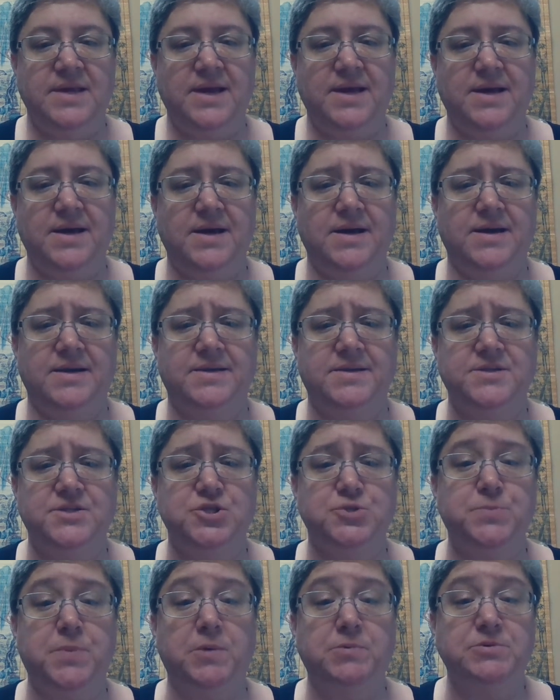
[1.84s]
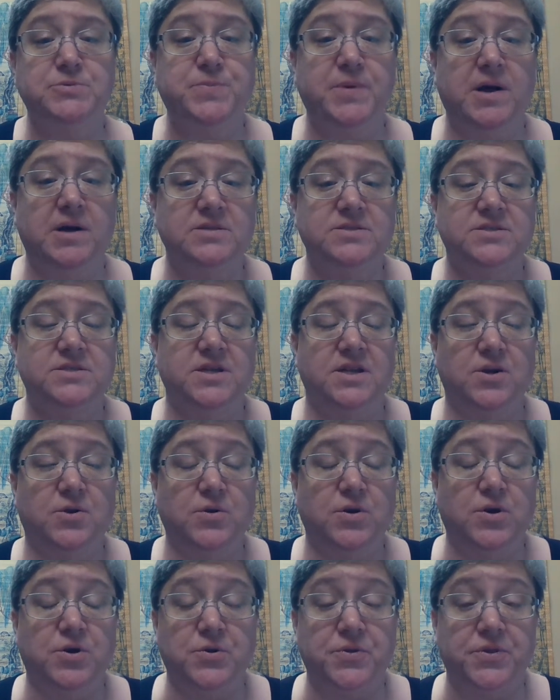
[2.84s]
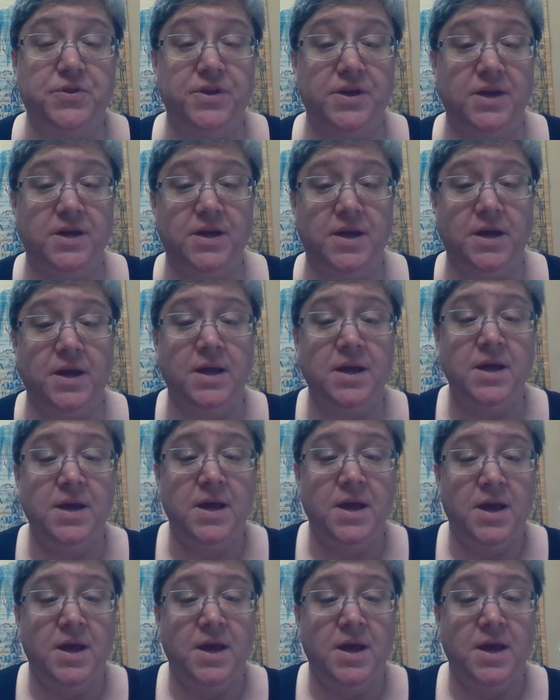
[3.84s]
Hi, this is my response to the critical thinking